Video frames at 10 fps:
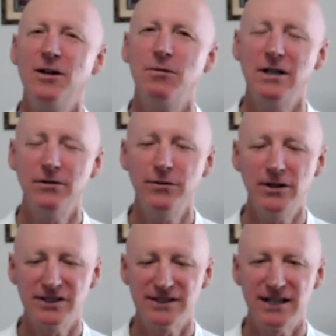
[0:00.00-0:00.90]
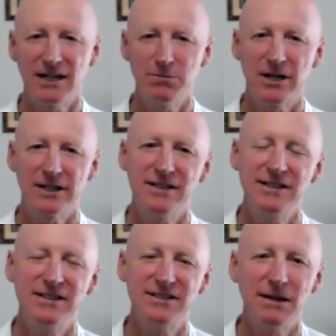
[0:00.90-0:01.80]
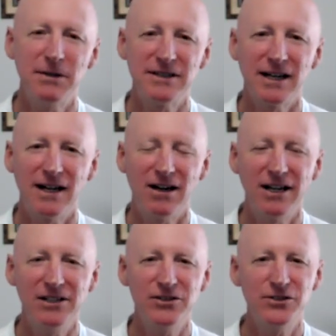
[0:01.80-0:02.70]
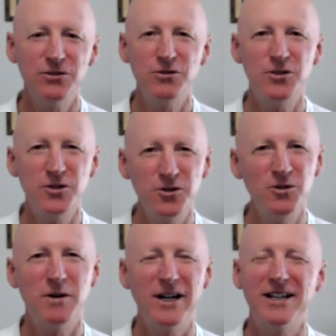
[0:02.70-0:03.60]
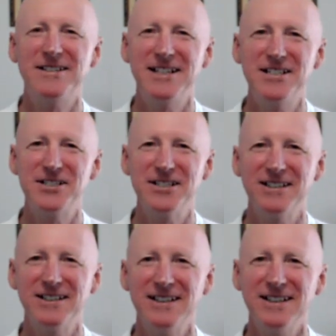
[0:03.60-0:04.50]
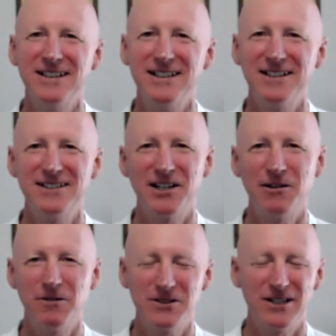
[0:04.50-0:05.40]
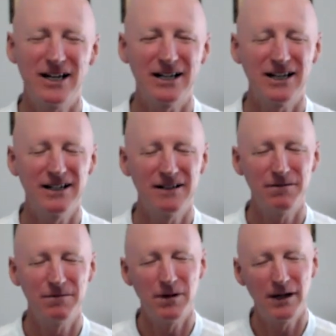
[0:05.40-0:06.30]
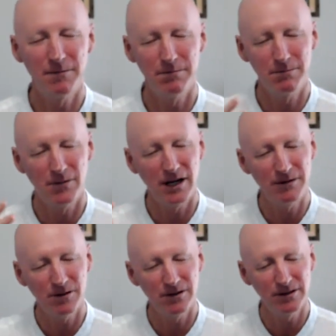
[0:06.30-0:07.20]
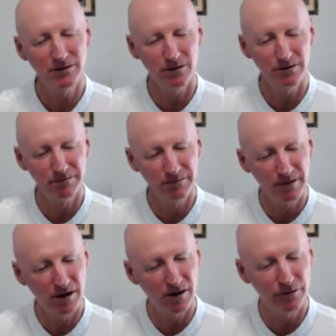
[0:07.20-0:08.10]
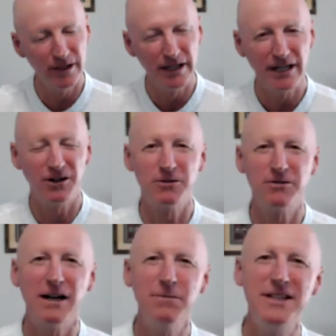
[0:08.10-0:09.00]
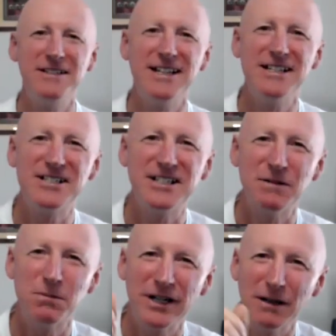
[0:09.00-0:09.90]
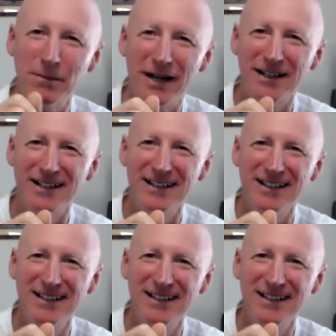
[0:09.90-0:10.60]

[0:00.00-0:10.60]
When I first started practicing samatha, I used to do my attention. So it's like my mind wandered or off, and I'll grab the attention and bring it back.